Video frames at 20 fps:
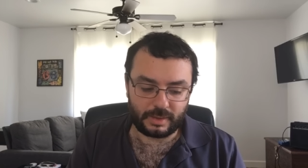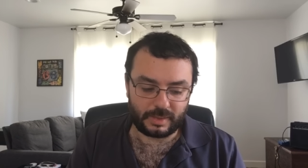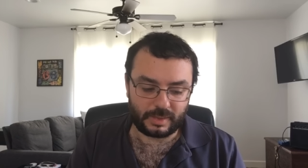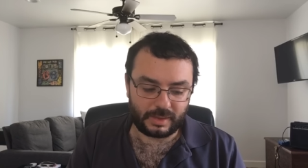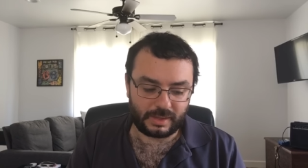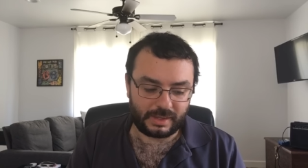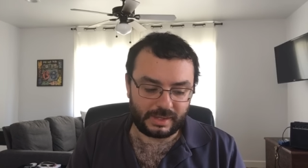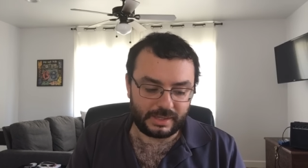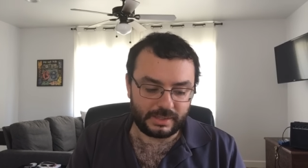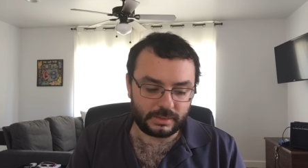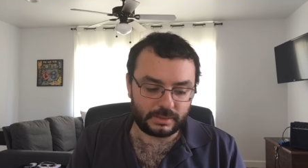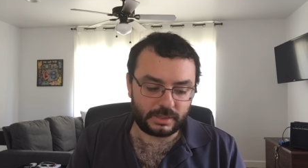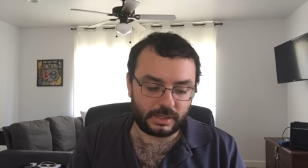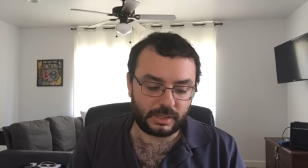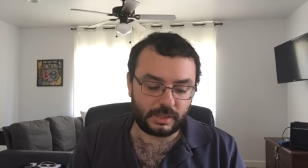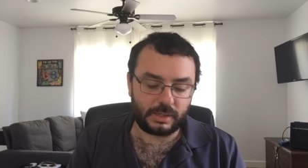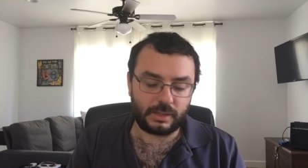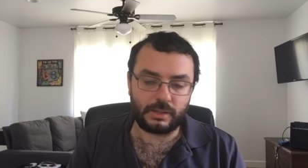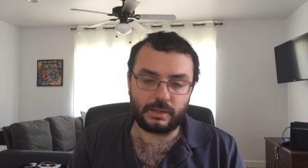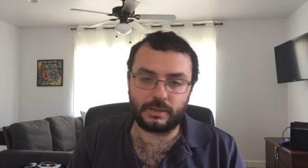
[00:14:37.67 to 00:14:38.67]
the
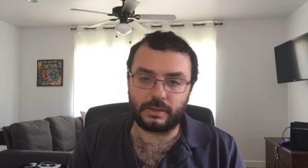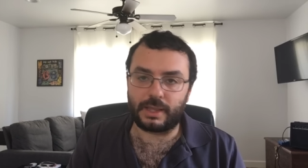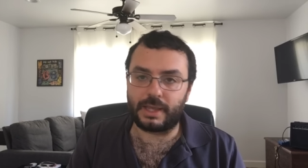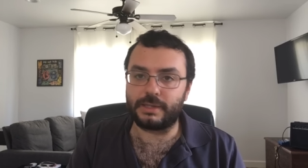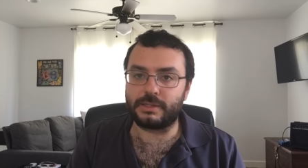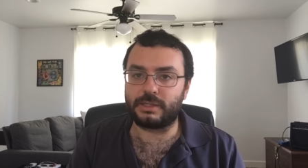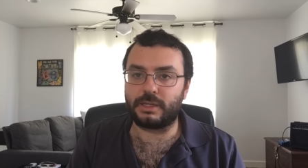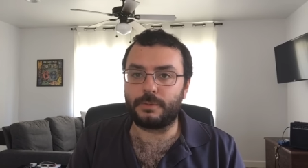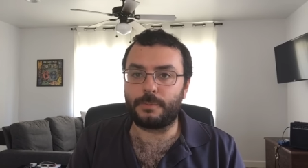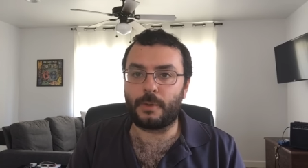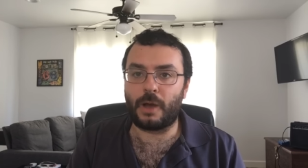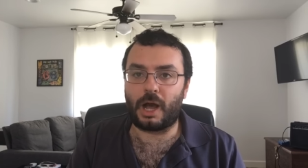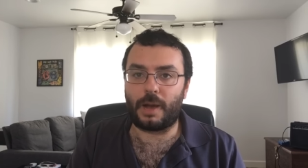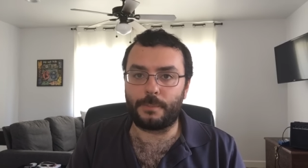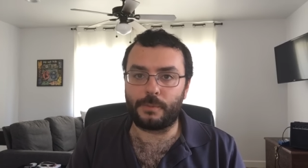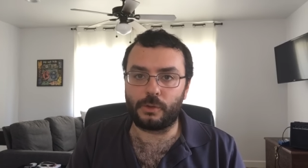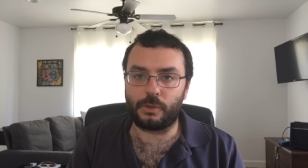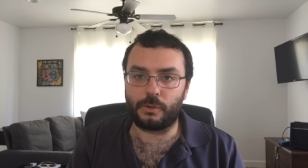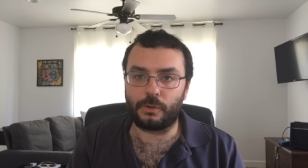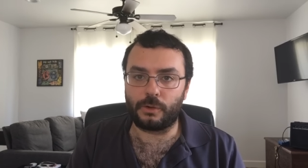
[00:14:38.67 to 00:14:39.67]
easy, lazy,
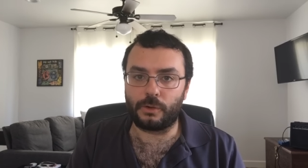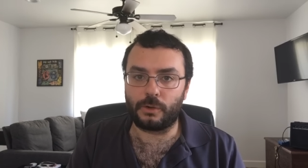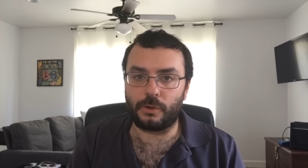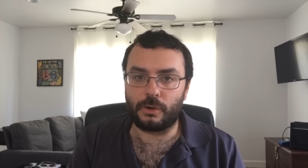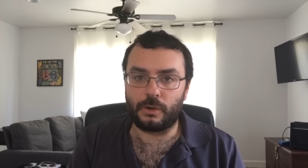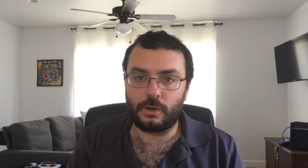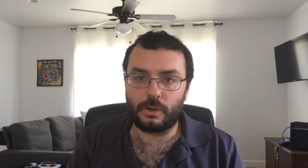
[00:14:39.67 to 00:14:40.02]
popular